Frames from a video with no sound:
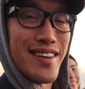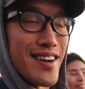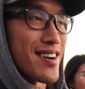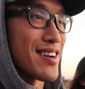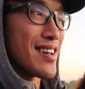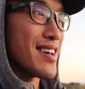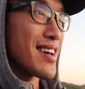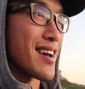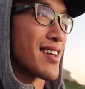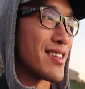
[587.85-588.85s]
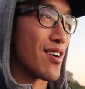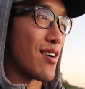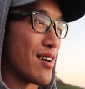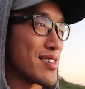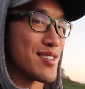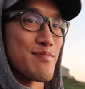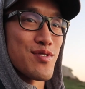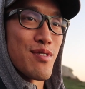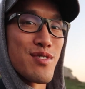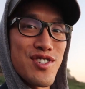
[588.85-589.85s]
there. Got an awesome
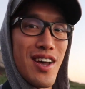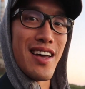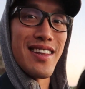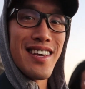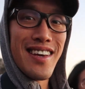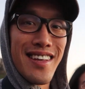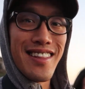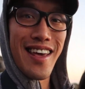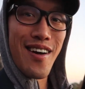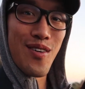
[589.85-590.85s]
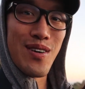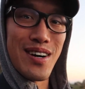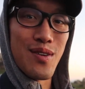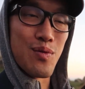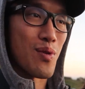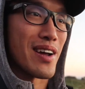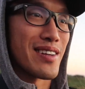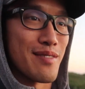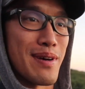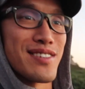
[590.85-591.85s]
drone shot. Now we're walking
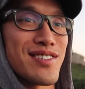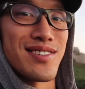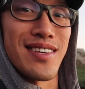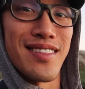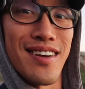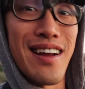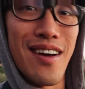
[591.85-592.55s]
to the bench to sit there.